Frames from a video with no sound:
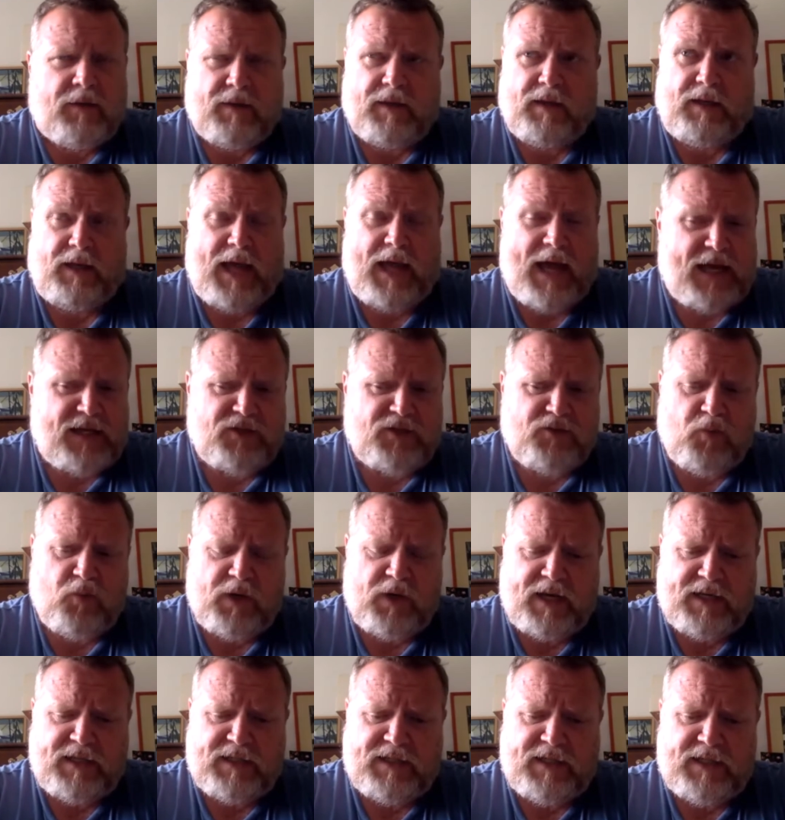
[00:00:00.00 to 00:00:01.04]
last
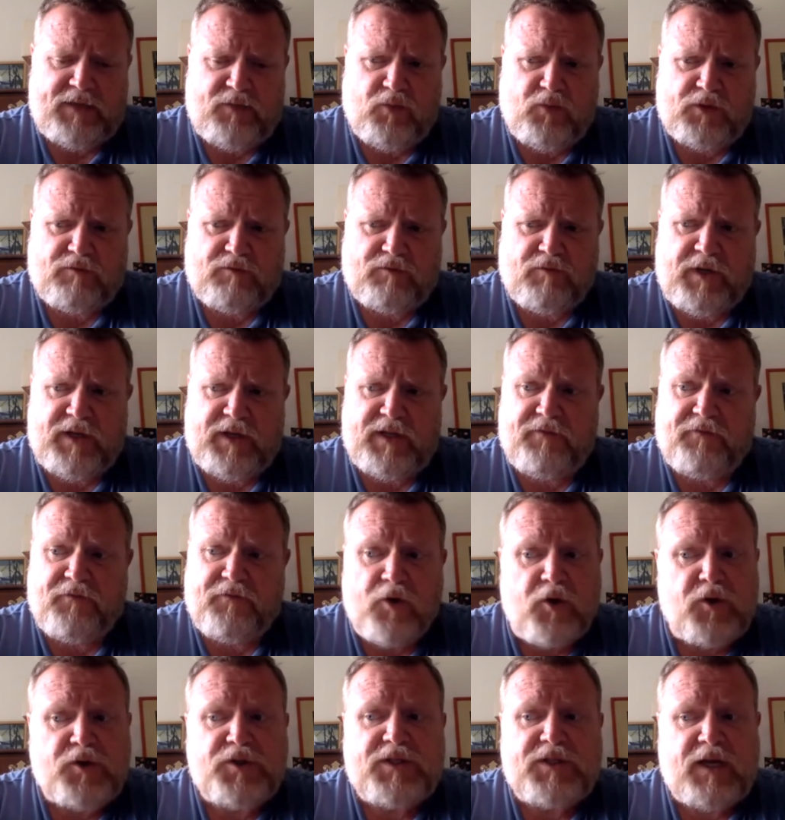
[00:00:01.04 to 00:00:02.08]
one I did was really the
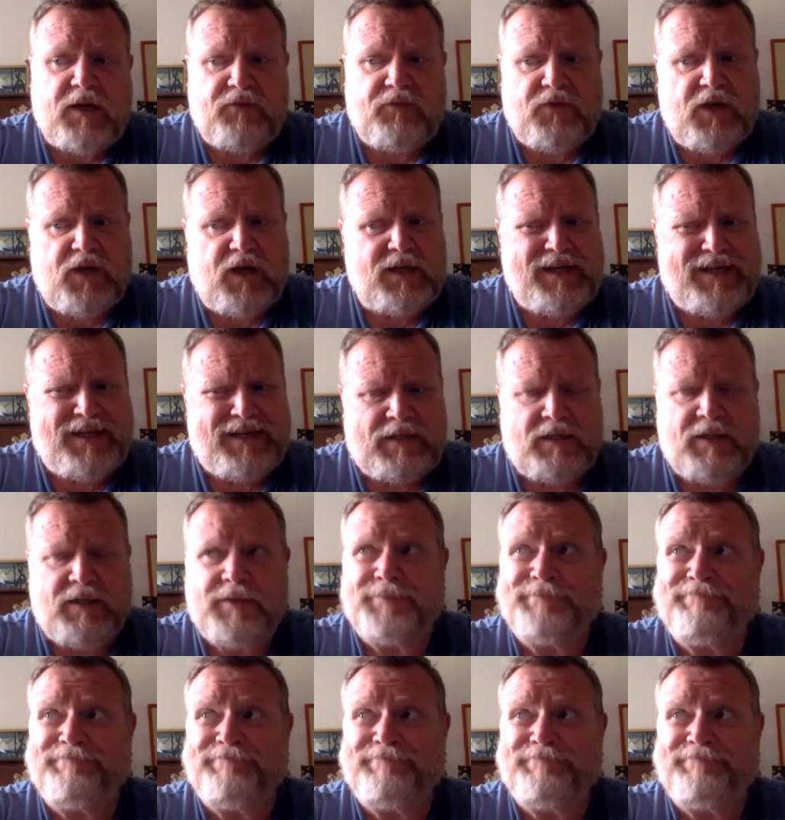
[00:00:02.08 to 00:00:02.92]
first I've done in,